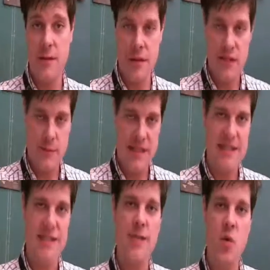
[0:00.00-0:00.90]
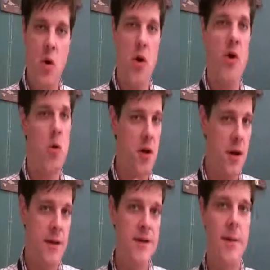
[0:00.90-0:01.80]
specific word or
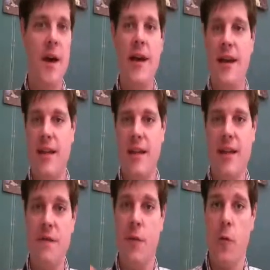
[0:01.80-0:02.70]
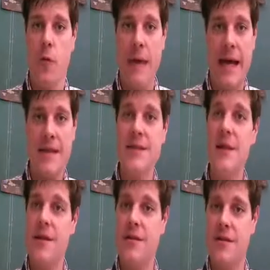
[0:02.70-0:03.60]
concept? Can they then format
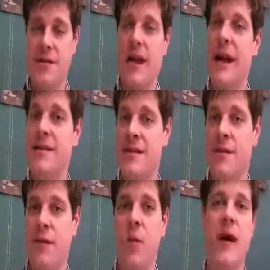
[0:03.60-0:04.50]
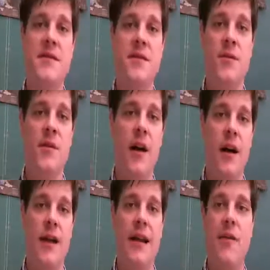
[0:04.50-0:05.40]
their slides in different ways to
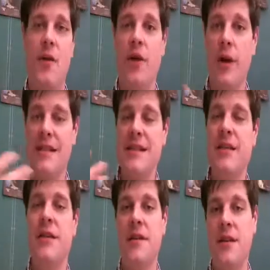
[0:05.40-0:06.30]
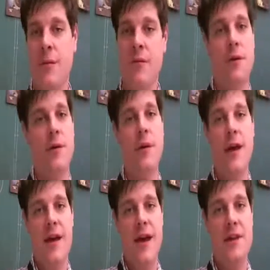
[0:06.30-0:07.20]
allow their creativity to come through?
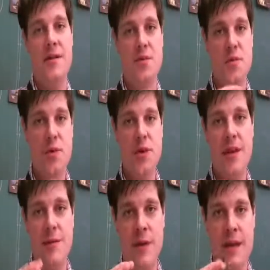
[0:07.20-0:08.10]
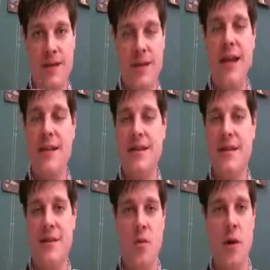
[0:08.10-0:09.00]
And it's really been exciting to
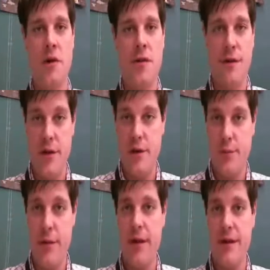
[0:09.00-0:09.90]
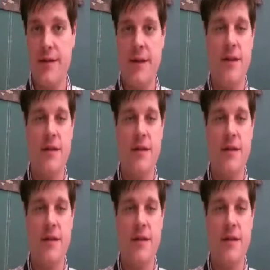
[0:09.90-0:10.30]
see the work, their finished products they're